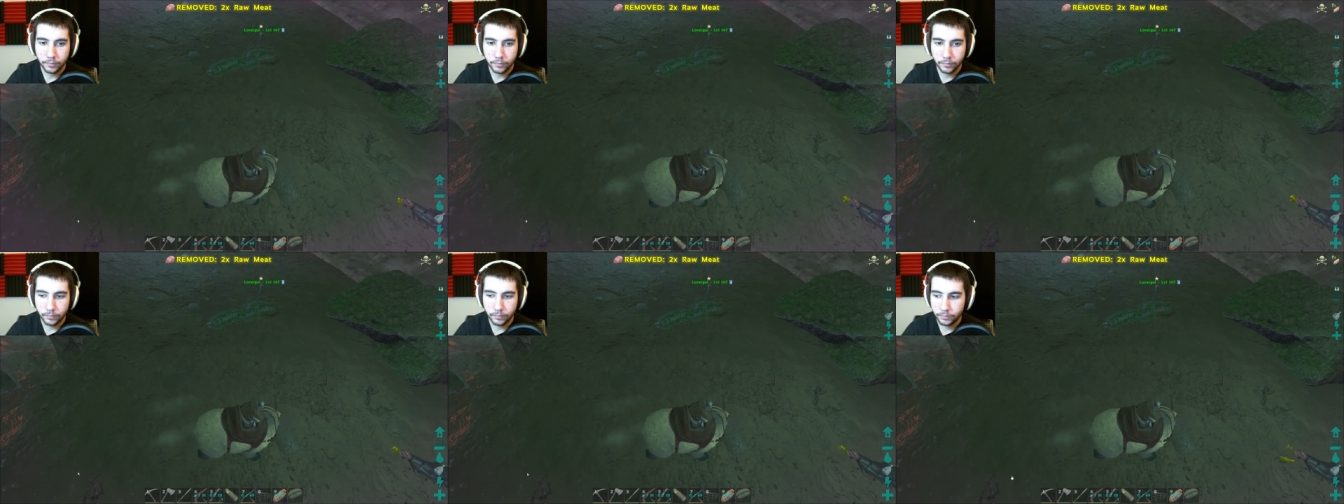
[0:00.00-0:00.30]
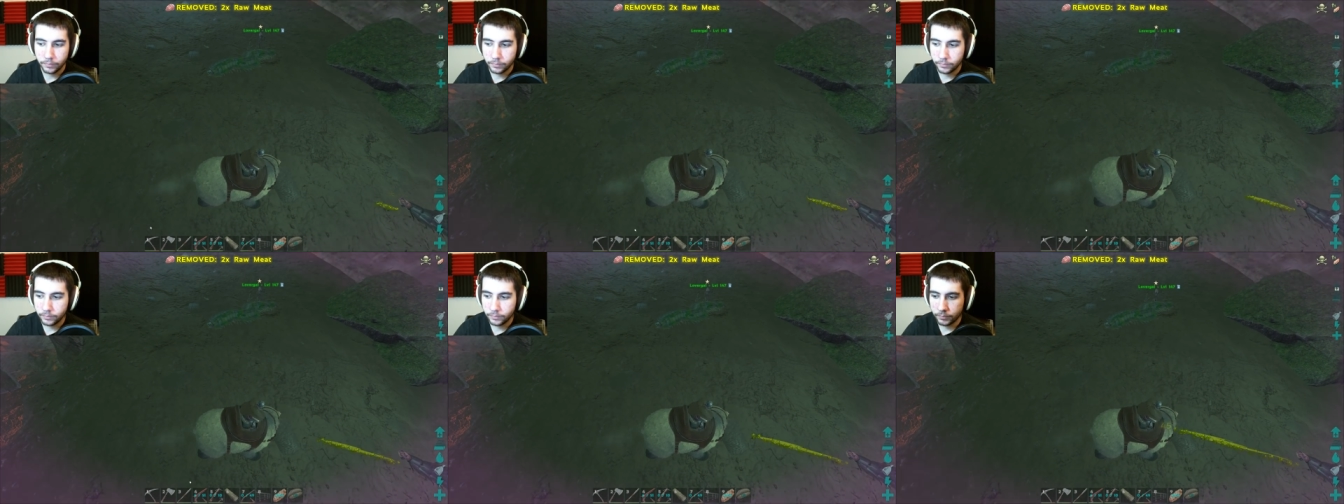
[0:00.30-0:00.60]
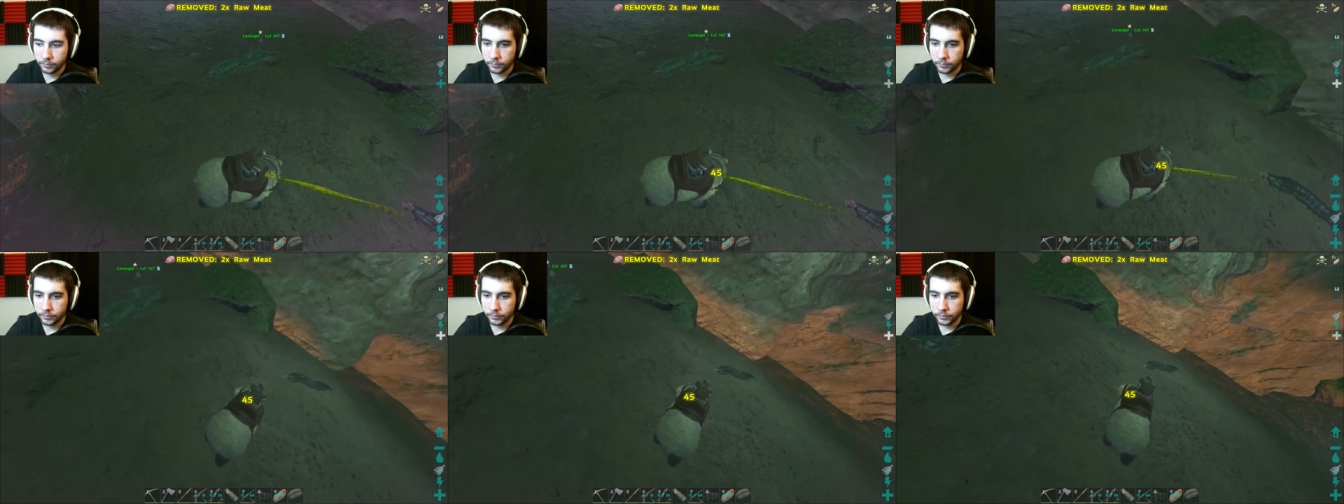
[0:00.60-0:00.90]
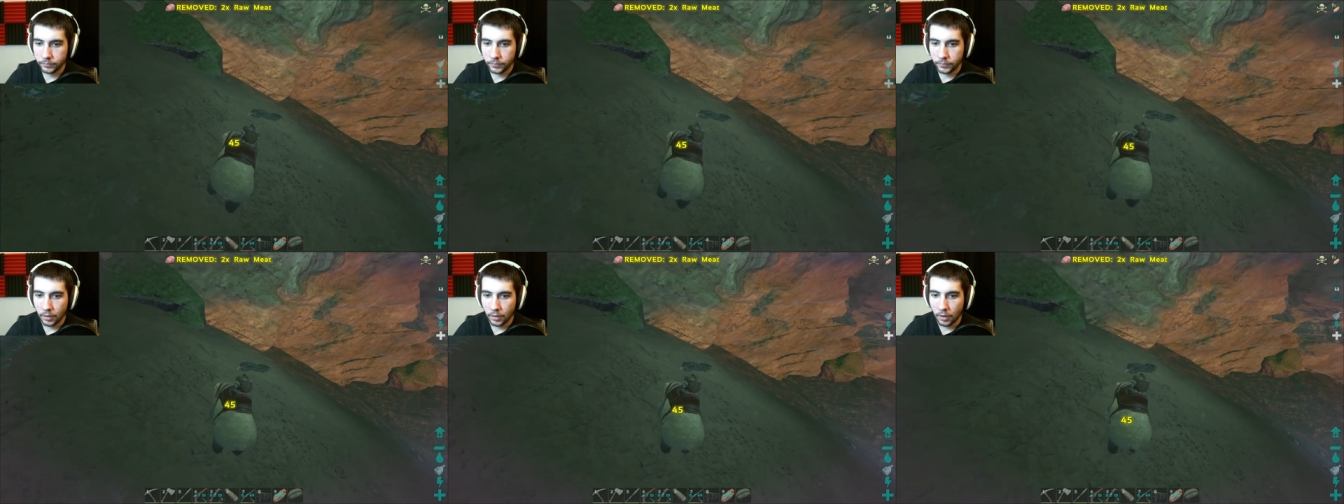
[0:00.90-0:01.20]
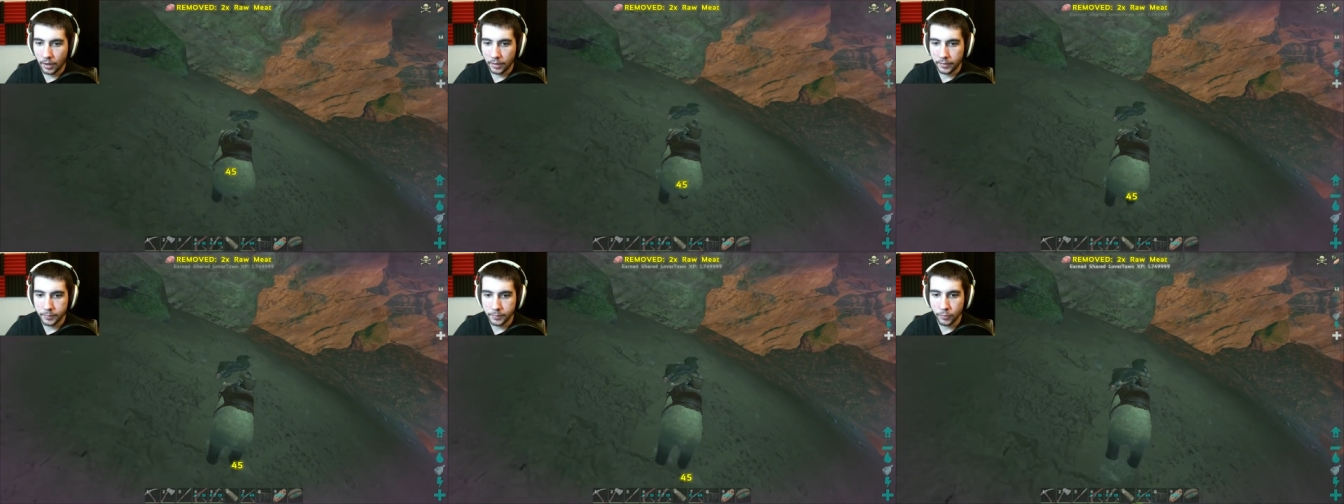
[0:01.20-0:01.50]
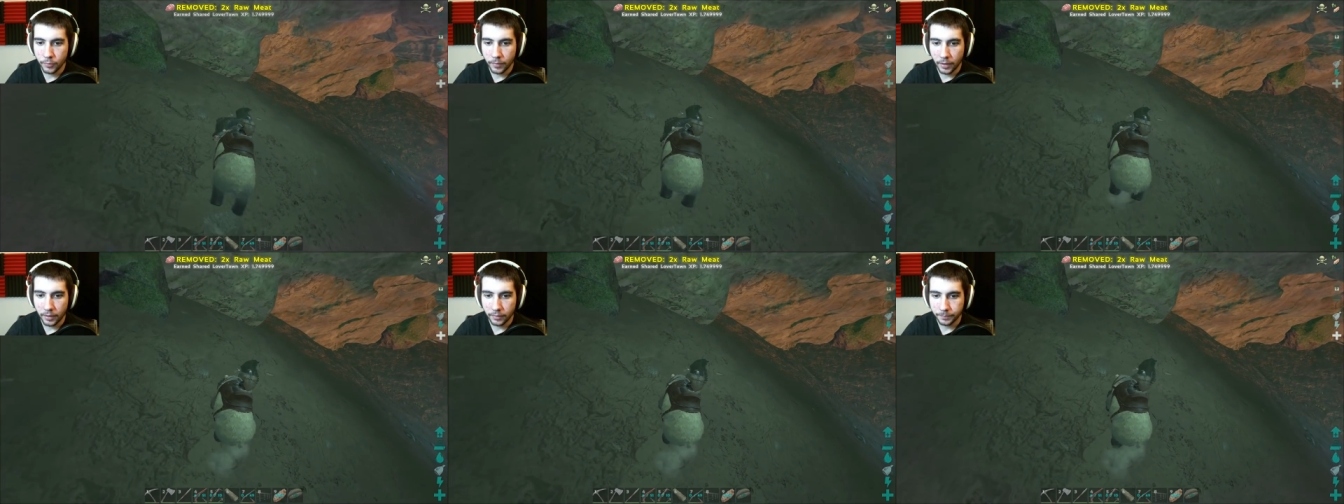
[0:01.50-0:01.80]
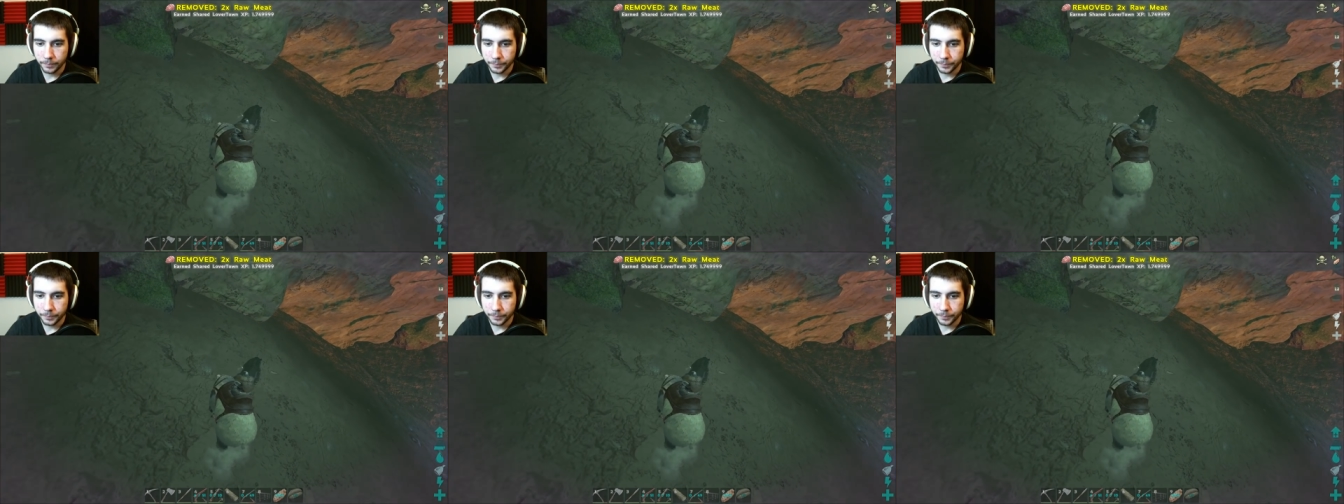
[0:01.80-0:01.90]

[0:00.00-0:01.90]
Oh, I don't have those. All right, let's move on.